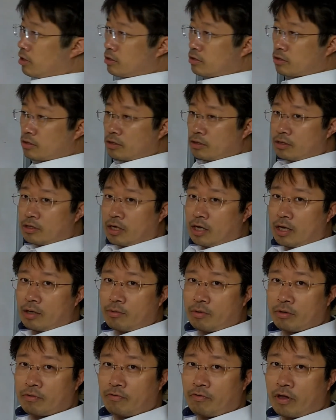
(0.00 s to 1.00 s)
constant
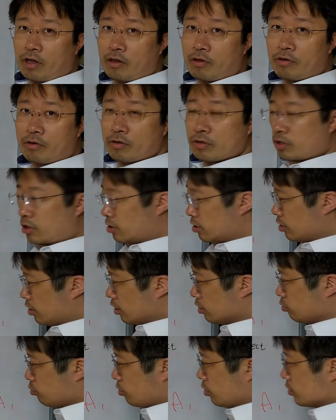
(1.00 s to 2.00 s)
A1 value.
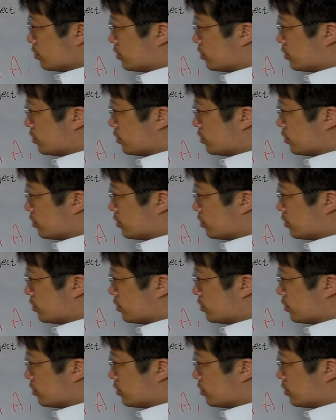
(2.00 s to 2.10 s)
In other